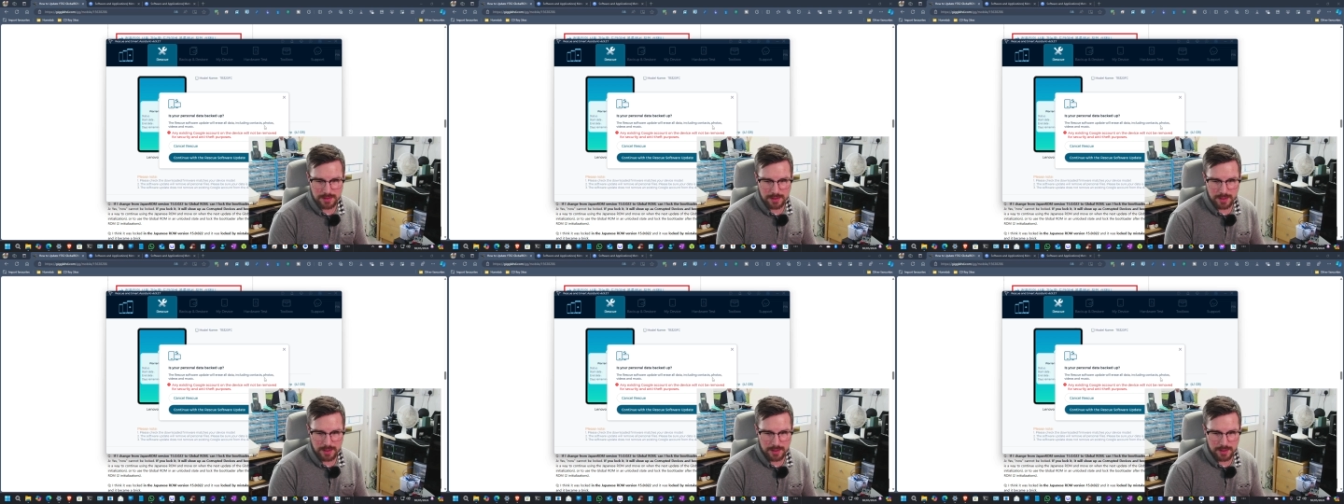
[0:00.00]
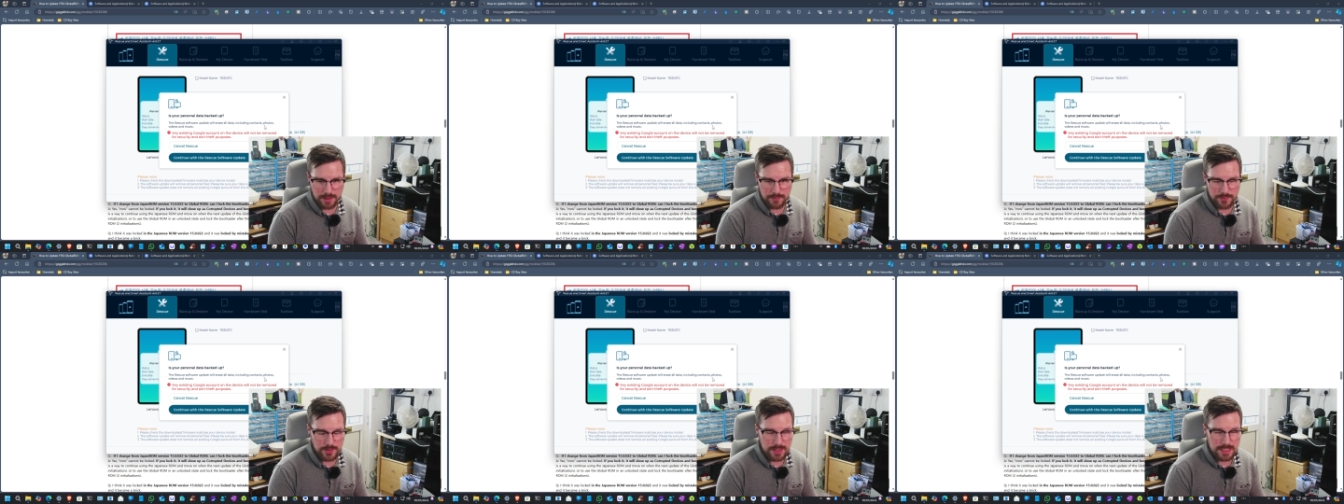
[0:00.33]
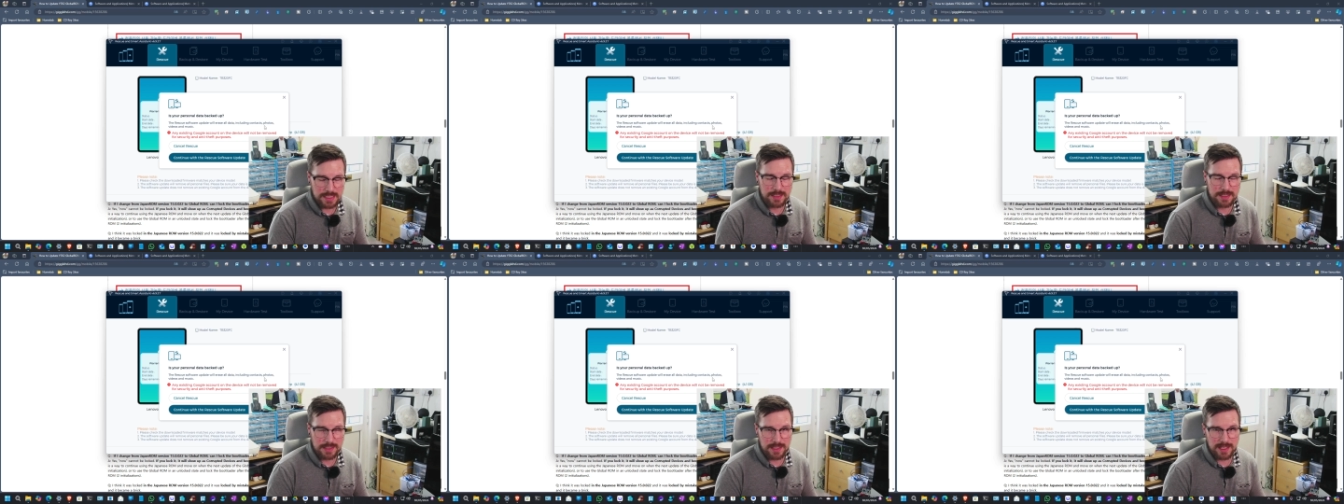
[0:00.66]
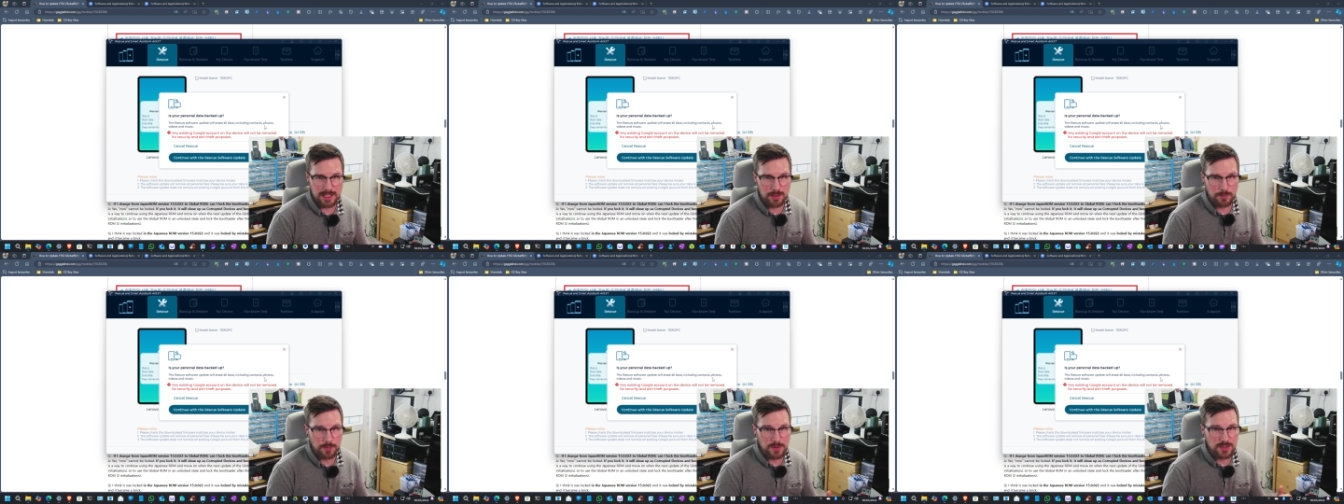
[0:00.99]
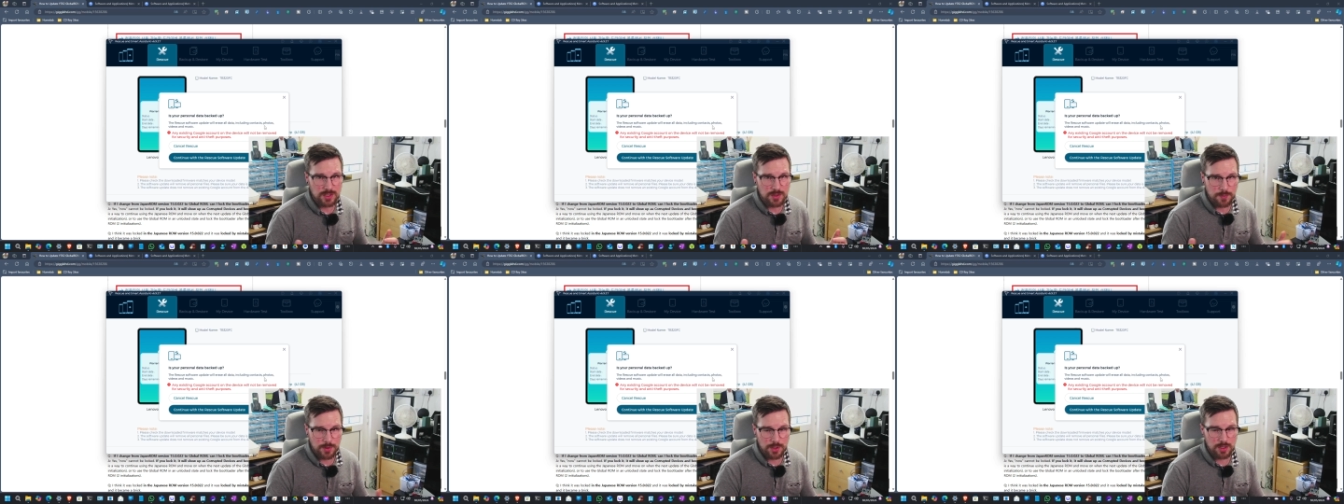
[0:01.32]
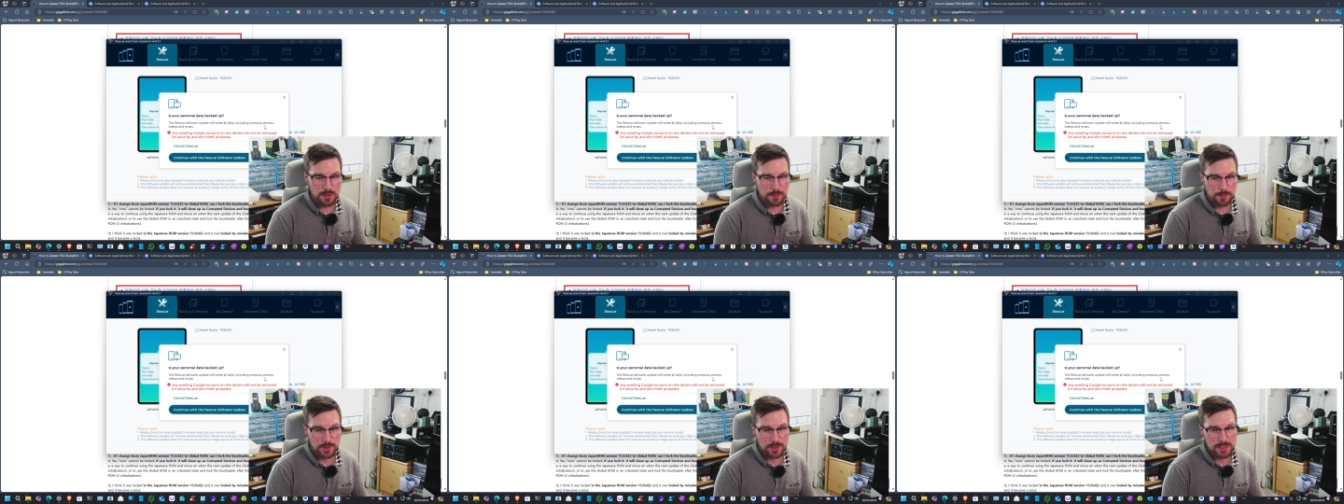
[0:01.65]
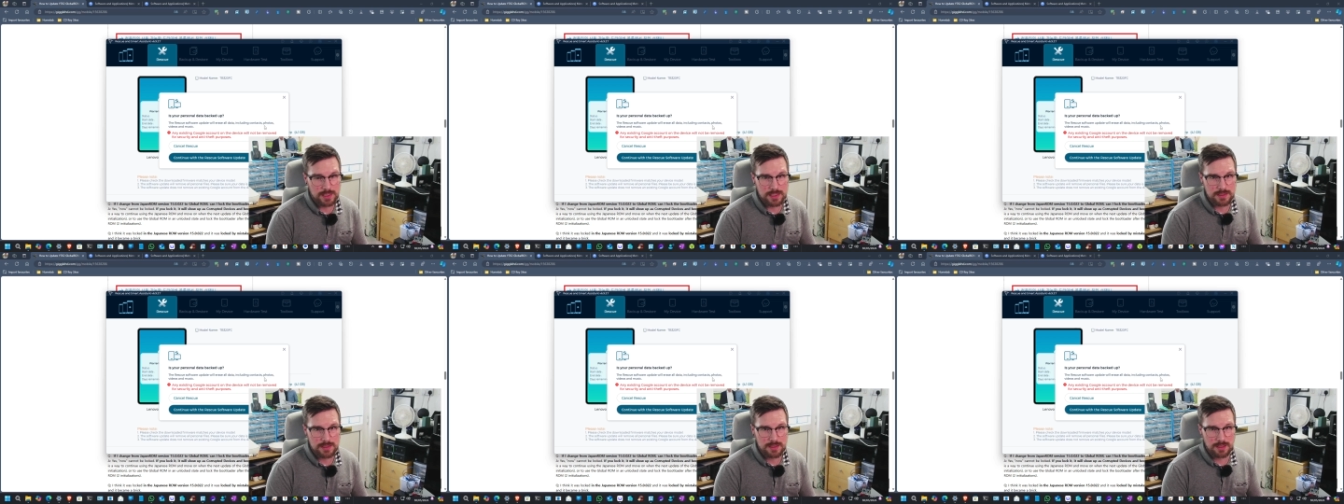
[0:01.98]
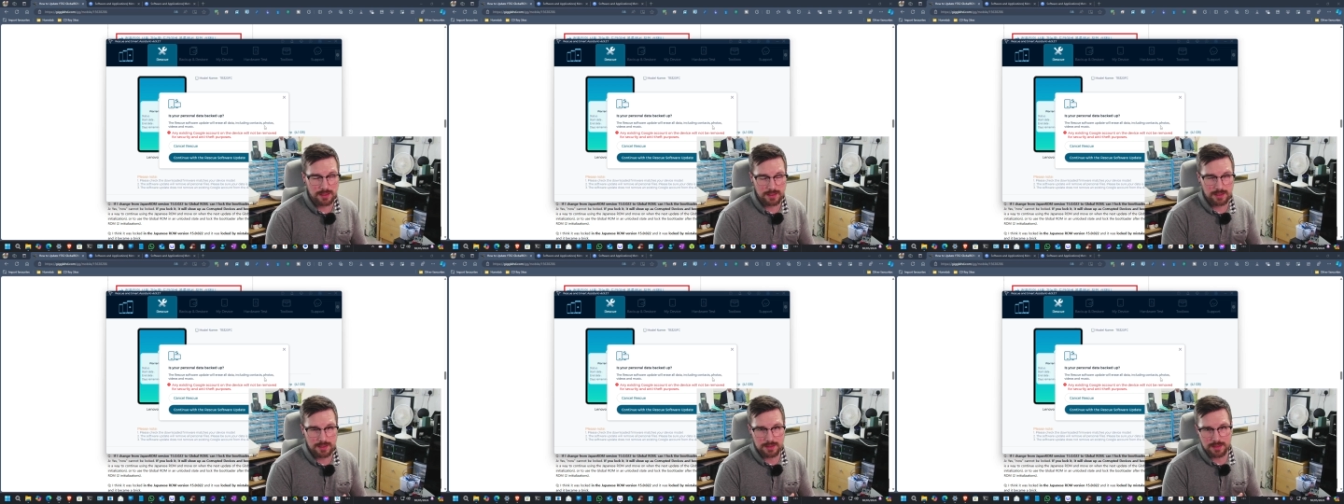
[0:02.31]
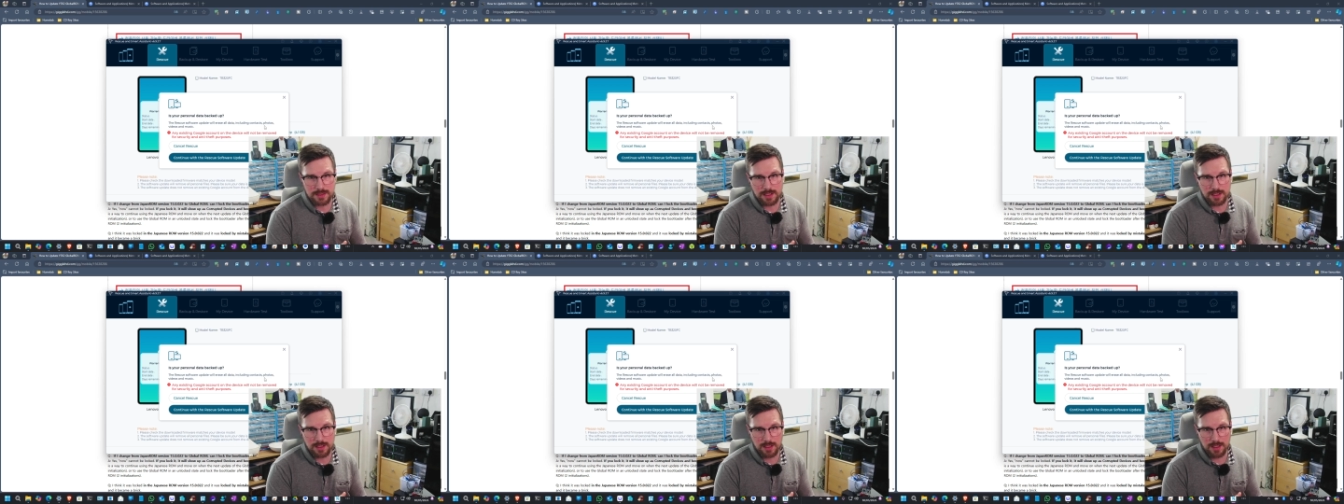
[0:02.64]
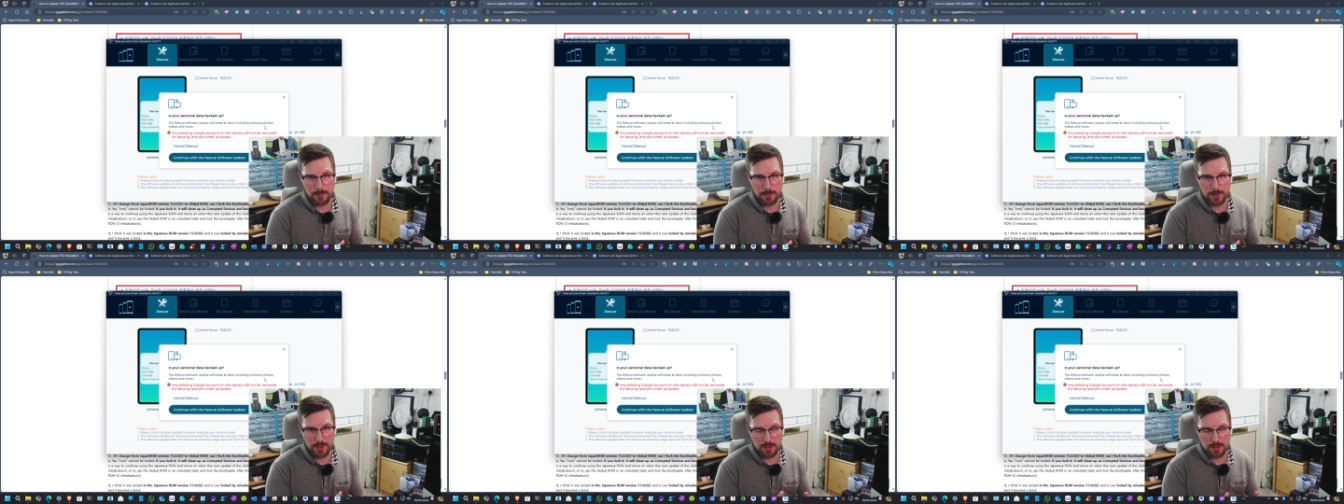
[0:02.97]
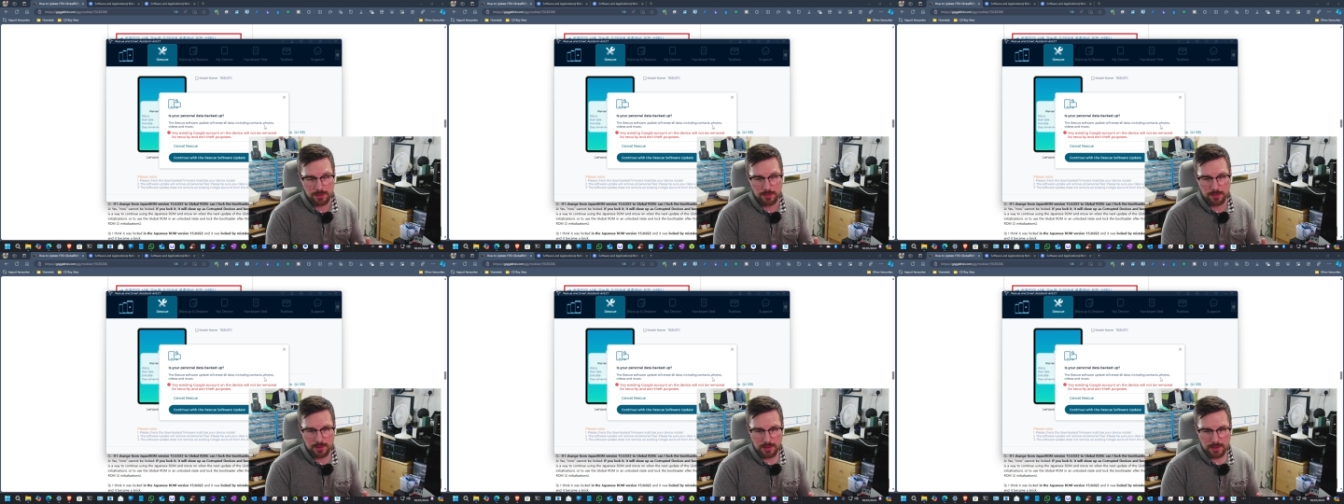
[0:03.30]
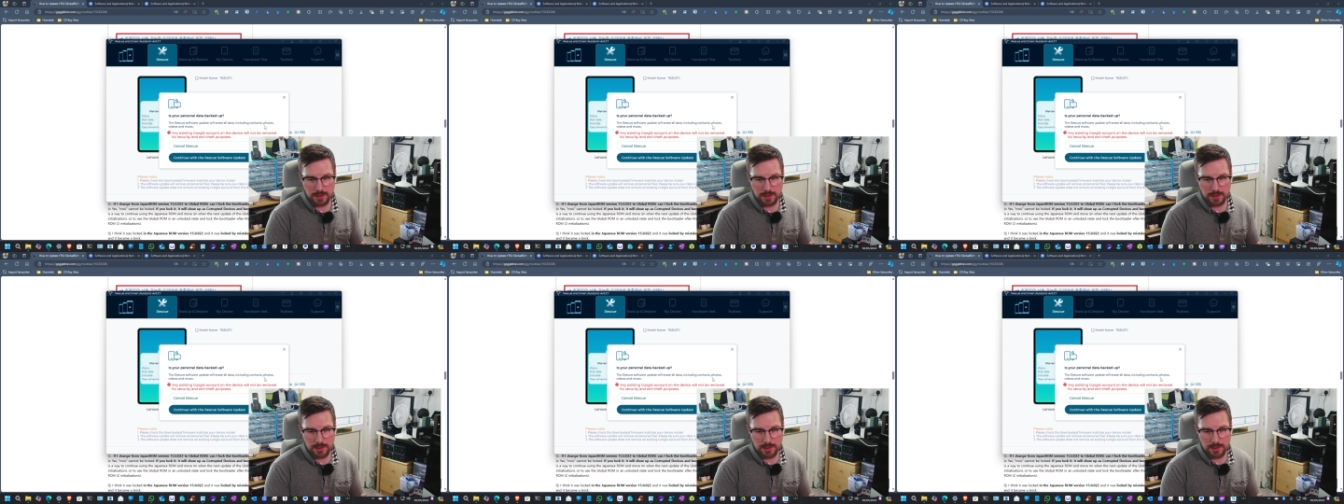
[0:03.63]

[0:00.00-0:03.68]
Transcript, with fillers: uh, if you need any help and support, please, the links are below.